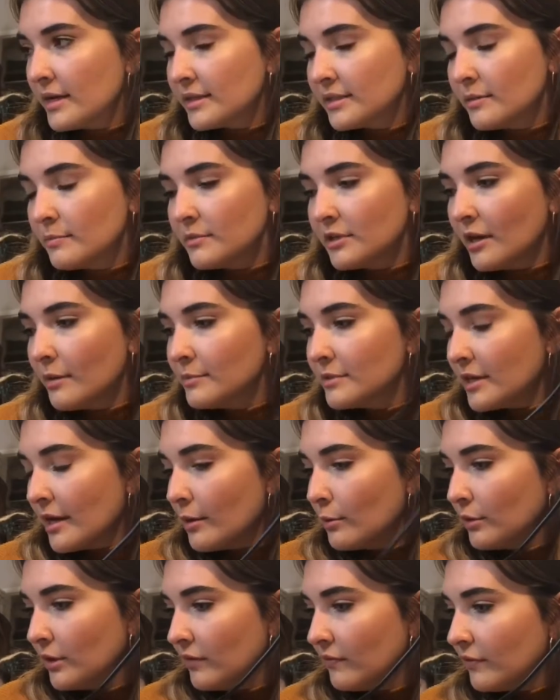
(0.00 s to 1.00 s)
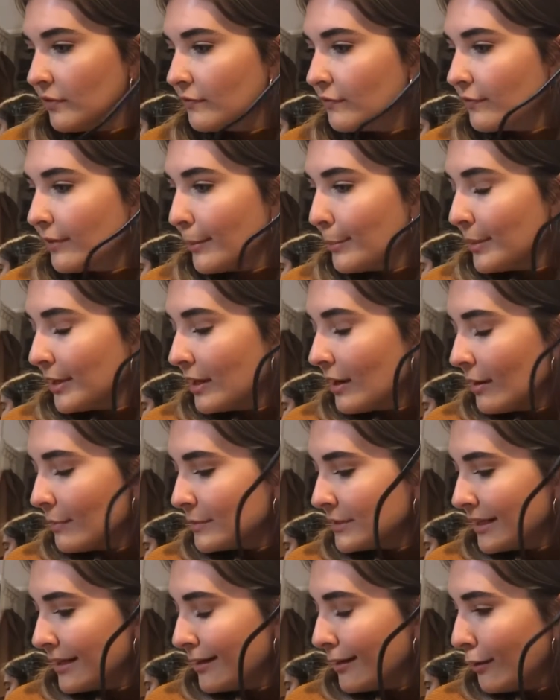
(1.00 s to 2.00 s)
Sometimes I would even flip it
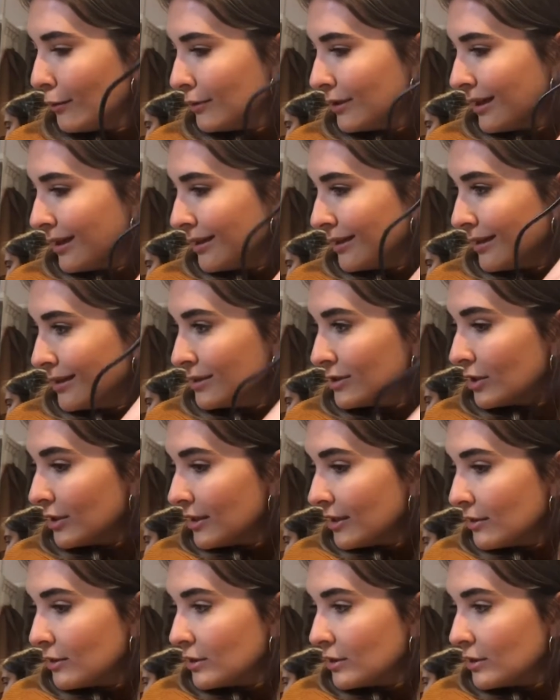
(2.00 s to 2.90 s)
upside down like this on the